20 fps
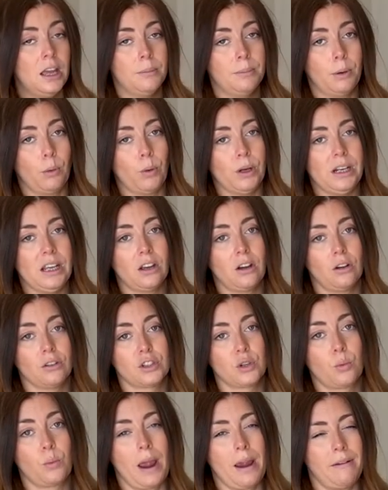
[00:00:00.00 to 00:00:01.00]
but when it
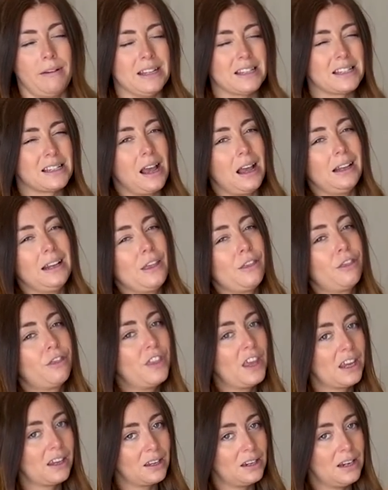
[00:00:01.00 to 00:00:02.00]
got to wearing slightly
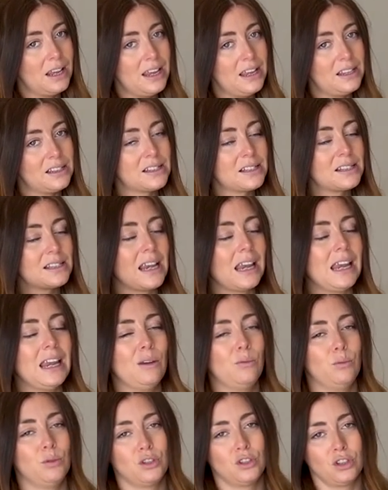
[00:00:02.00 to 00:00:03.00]
thicker knits,
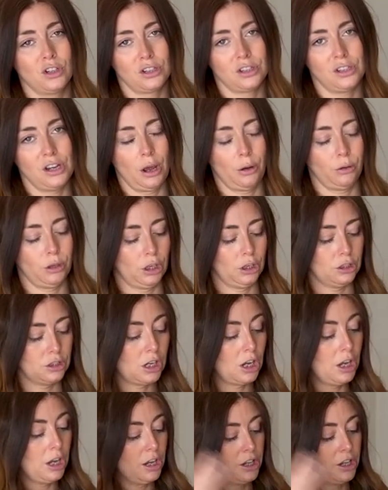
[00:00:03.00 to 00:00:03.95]
it was just no good.